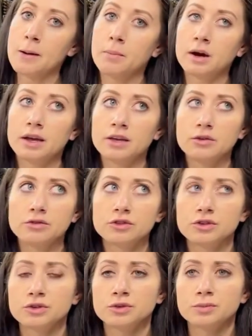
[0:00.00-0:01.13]
but you
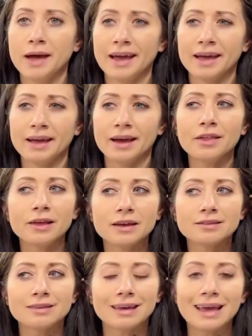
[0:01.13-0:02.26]
do pay, I think it's
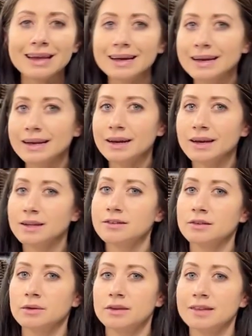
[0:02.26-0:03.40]
like $8.99,
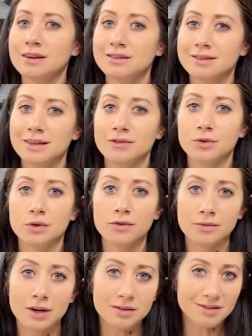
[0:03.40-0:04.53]
so it is actually like
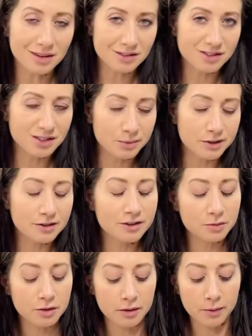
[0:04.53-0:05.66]
$400 cheaper, so that's
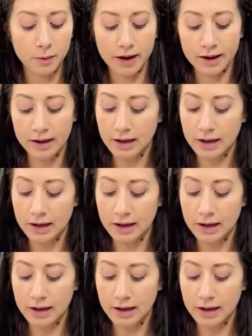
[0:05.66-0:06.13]
probably why.